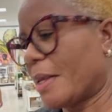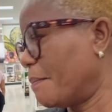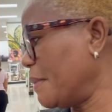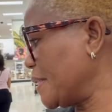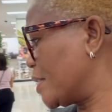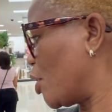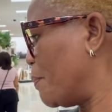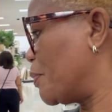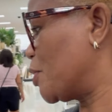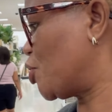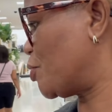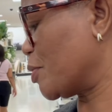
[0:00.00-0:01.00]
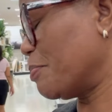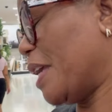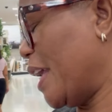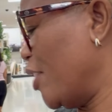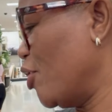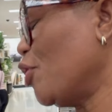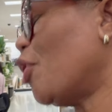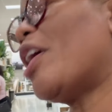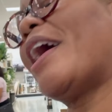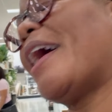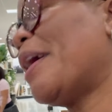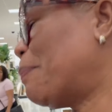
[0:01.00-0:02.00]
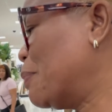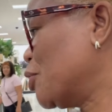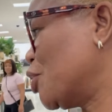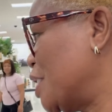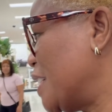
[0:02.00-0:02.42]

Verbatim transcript: Miss, come push. You know I am pushing